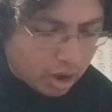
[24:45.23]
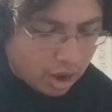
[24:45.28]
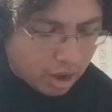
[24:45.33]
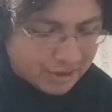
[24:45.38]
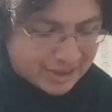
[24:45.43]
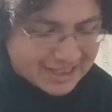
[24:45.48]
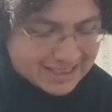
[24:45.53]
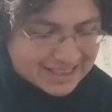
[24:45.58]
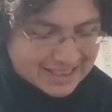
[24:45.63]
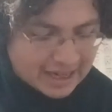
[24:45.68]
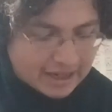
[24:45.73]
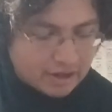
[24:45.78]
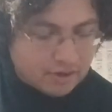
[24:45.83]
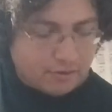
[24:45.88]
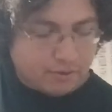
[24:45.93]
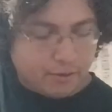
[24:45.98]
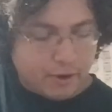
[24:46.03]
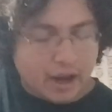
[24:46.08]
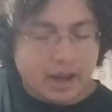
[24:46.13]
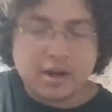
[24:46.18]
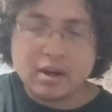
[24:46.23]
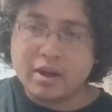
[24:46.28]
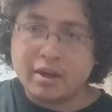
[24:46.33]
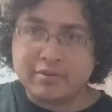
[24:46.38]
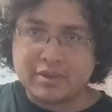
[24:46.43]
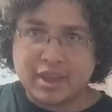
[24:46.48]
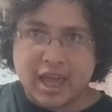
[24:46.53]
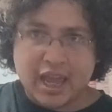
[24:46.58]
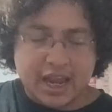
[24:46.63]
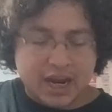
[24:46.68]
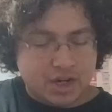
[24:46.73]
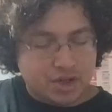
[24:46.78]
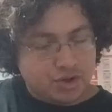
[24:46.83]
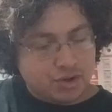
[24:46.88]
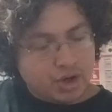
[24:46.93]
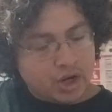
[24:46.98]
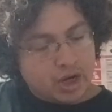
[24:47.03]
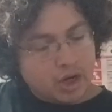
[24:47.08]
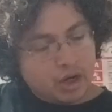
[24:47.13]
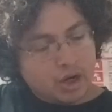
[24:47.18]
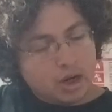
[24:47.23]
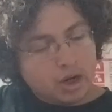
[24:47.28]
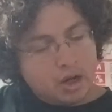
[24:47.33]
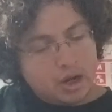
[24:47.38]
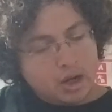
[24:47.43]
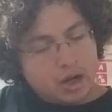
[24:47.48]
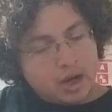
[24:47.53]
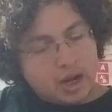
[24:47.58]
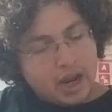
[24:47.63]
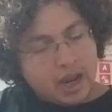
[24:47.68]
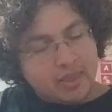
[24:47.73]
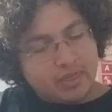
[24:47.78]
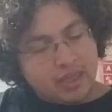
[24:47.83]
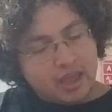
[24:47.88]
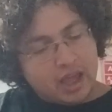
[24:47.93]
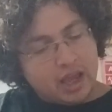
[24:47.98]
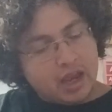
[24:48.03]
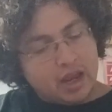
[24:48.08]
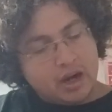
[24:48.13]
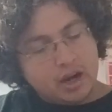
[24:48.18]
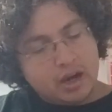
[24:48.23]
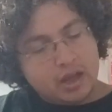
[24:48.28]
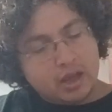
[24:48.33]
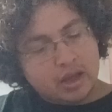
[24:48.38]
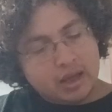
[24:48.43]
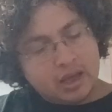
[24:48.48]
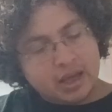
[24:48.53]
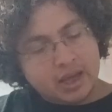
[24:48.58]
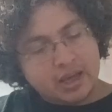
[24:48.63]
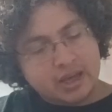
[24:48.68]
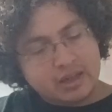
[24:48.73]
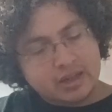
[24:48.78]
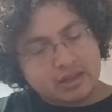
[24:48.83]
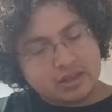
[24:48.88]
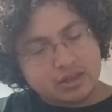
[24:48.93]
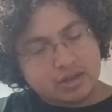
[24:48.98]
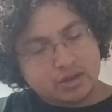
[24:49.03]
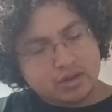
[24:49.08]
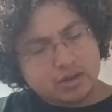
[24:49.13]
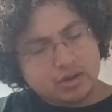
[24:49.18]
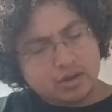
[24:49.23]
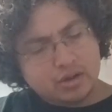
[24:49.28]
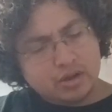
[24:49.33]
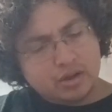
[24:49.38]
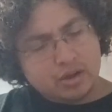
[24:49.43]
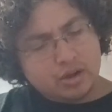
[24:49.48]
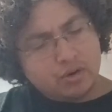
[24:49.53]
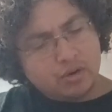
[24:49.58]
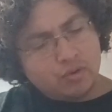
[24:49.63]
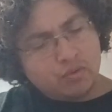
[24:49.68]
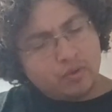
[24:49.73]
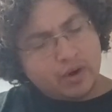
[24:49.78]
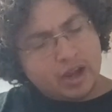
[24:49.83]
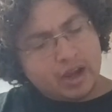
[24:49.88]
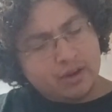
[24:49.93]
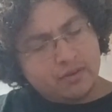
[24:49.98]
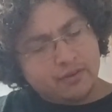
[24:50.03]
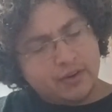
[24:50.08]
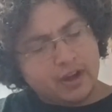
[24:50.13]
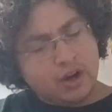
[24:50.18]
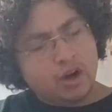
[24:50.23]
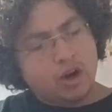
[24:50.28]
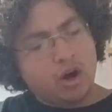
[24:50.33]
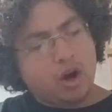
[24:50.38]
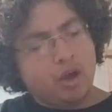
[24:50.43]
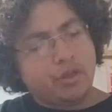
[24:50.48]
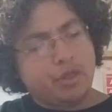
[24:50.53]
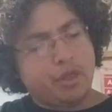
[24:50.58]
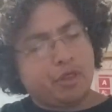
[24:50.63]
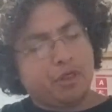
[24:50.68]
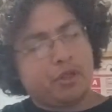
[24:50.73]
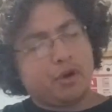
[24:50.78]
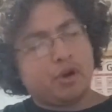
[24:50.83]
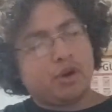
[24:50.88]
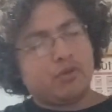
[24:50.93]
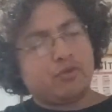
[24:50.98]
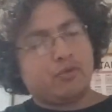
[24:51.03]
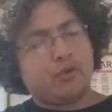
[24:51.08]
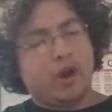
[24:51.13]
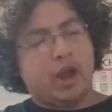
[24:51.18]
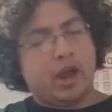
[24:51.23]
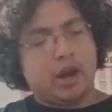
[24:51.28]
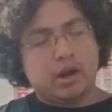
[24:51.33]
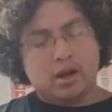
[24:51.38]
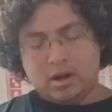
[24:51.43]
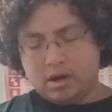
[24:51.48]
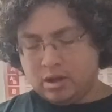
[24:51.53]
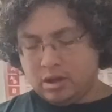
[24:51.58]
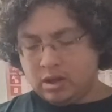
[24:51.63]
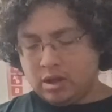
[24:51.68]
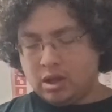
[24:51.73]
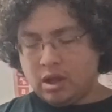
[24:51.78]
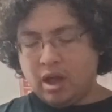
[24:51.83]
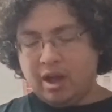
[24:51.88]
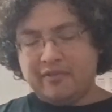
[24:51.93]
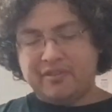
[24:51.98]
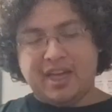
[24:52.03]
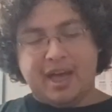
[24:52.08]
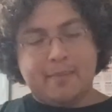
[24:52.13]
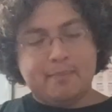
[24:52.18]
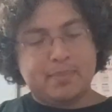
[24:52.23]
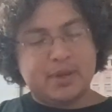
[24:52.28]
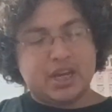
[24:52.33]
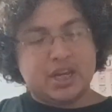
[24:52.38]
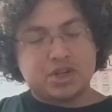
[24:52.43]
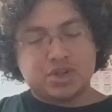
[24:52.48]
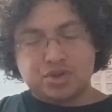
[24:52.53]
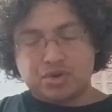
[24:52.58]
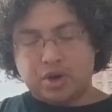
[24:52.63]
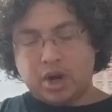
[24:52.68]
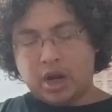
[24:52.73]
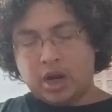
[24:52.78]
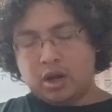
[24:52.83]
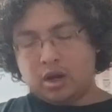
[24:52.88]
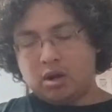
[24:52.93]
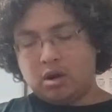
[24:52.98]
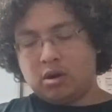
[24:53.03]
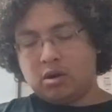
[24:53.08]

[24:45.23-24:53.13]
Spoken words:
on the 2nd fret of the A string, and then his ring finger on the 3rd fret of that B string.